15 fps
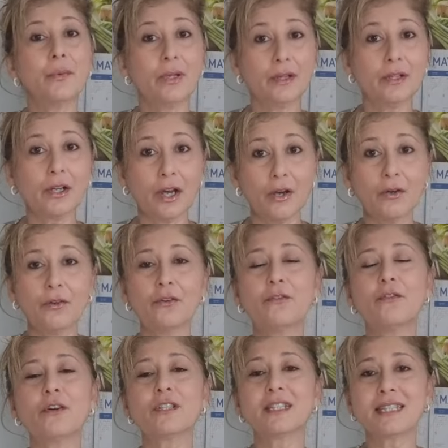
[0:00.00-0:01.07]
will go
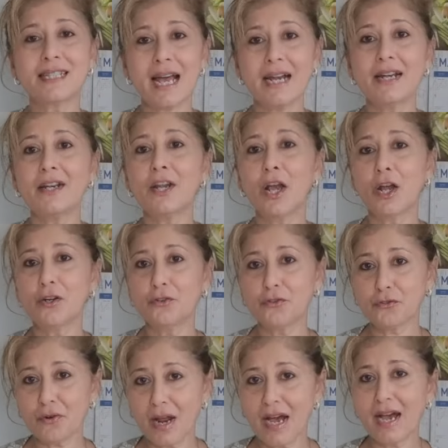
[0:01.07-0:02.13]
for
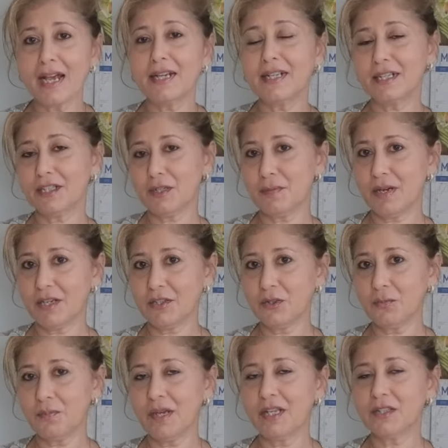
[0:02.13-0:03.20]
sun-dried
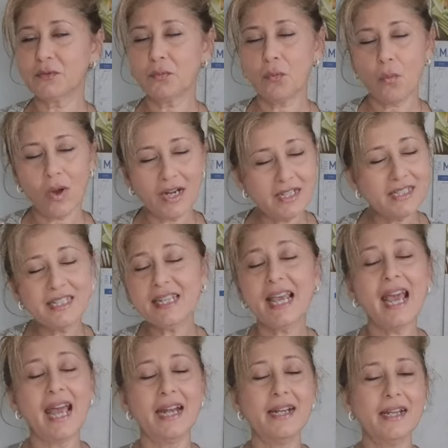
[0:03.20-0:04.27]
tomato paste, once
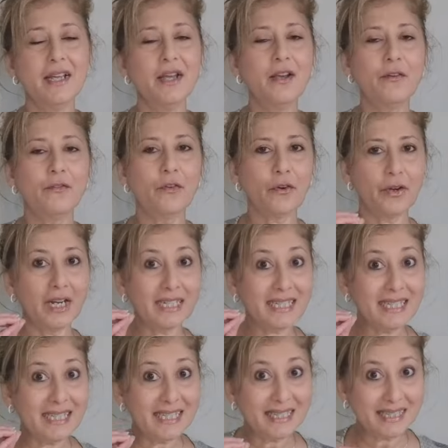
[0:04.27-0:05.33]
again, for
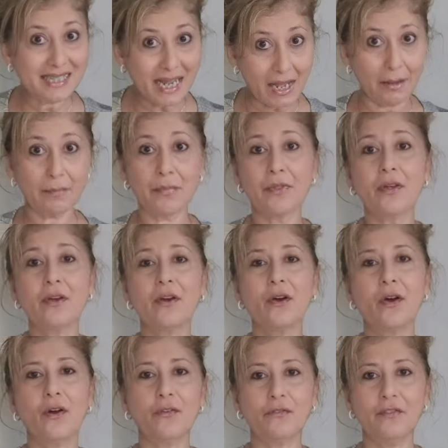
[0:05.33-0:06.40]
its depth
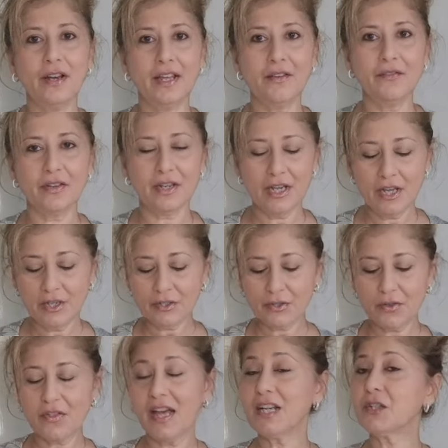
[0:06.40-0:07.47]
of flavor.
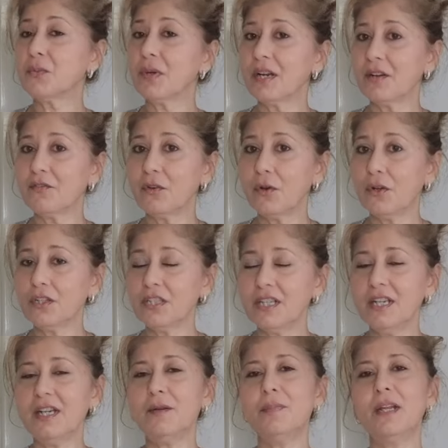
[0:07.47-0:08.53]
So that's what I've got
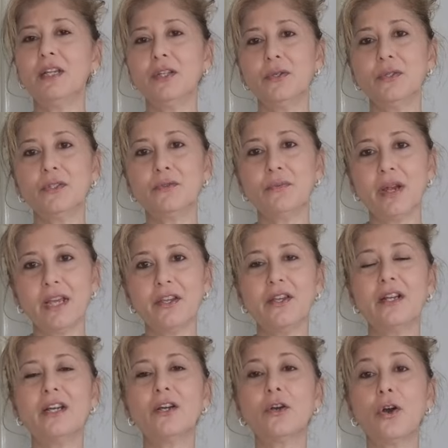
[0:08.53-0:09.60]
here, but use
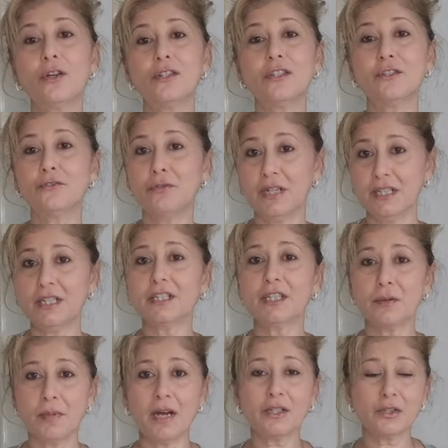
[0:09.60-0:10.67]
regular concentrated
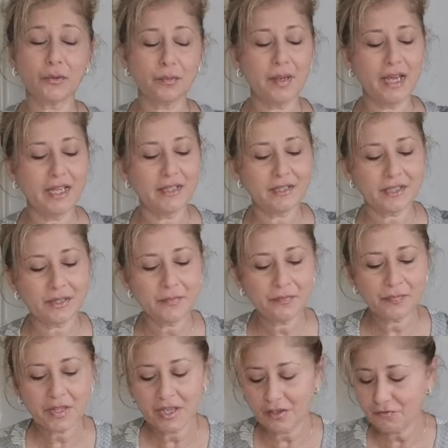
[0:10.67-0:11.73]
tomato paste
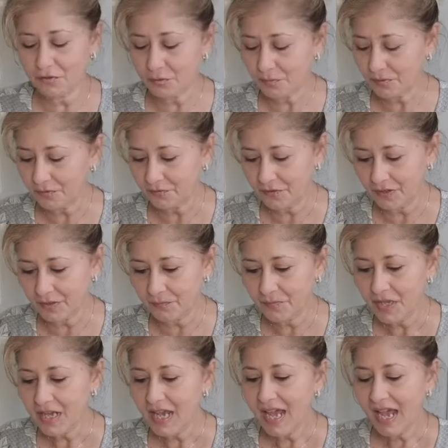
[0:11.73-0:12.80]
if you prefer.
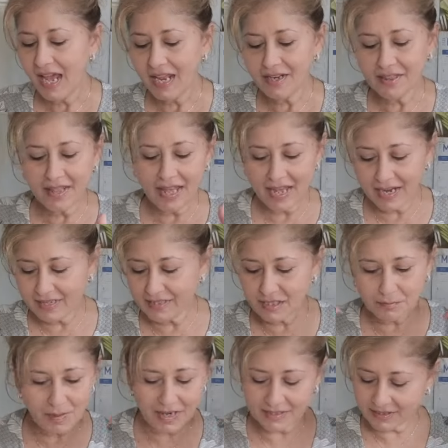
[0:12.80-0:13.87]
And then
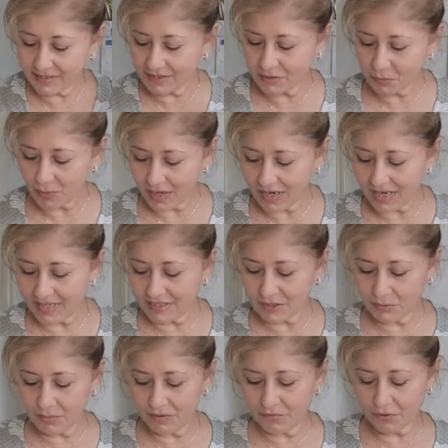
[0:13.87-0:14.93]

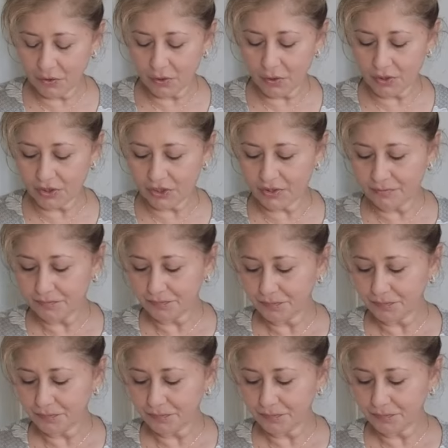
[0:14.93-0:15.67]
spices-wise, we've got